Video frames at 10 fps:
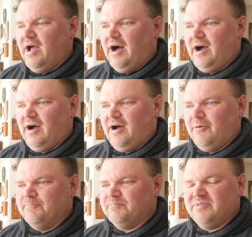
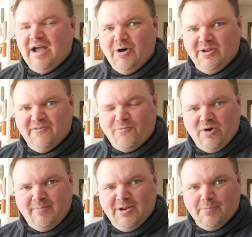Down in the
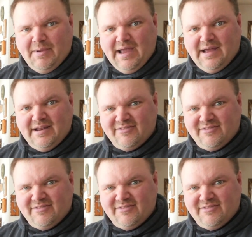40 meter band,